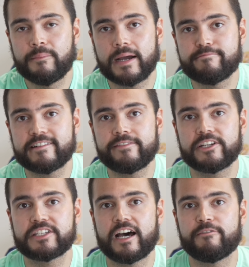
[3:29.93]
My
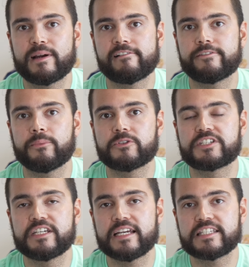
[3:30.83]
previous half marathon was
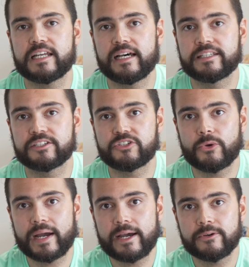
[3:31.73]
just under
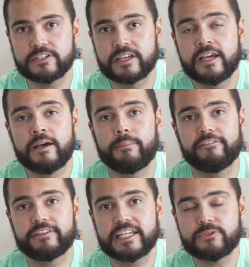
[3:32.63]
two hours,
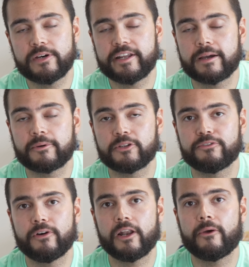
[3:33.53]
but for this one, I'm going to
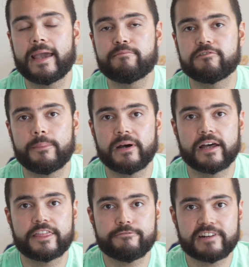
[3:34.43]
follow a
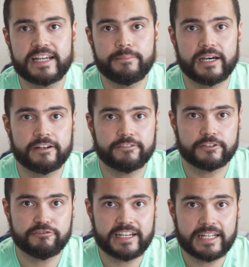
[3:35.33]
proper three month
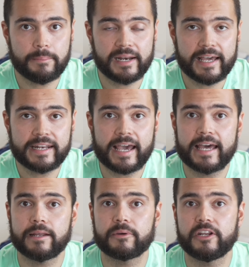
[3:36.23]
training plan
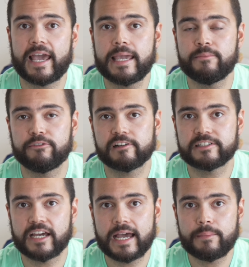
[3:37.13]
and I'm gonna aim for a
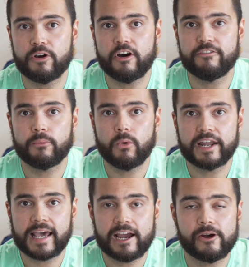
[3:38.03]
time of
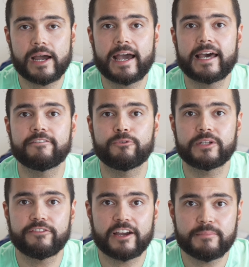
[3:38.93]
one hour and
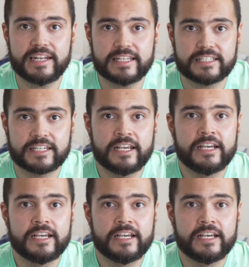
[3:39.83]
45 minutes.